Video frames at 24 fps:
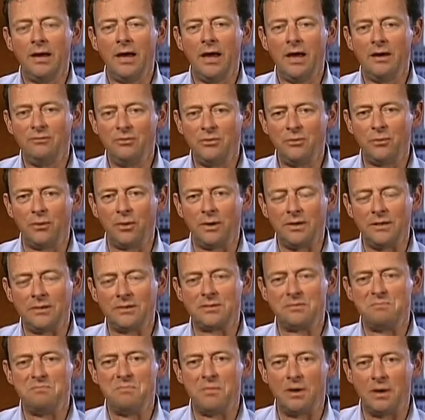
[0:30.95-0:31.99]

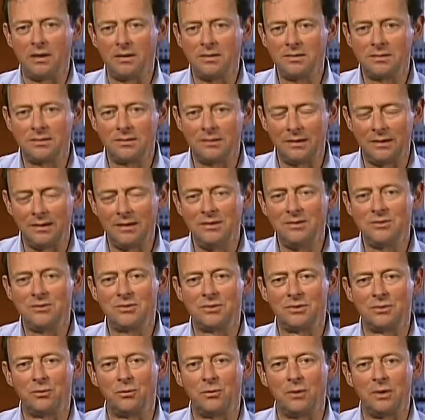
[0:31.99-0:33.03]
heavyweight mud
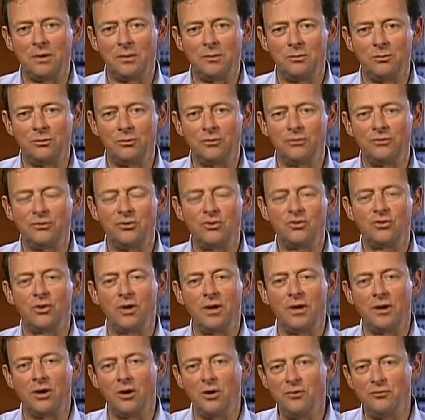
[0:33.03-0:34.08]
into the well bore to
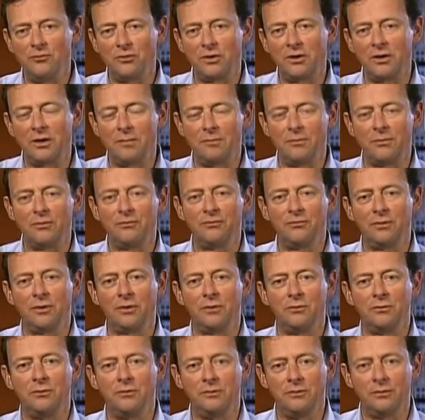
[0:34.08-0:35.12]
try and overcome the
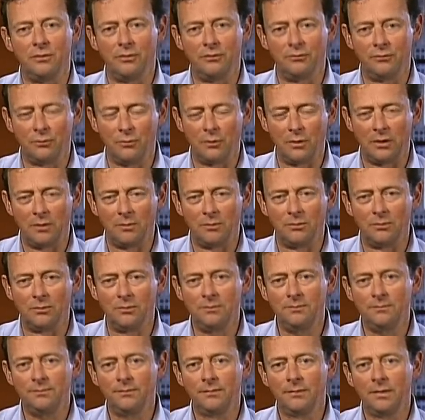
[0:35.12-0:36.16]
flow of the well
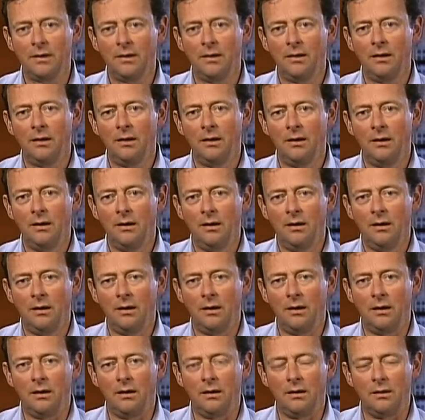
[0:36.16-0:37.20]
bore.
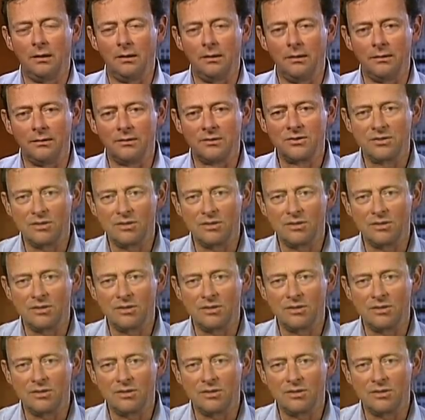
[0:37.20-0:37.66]
Uh, the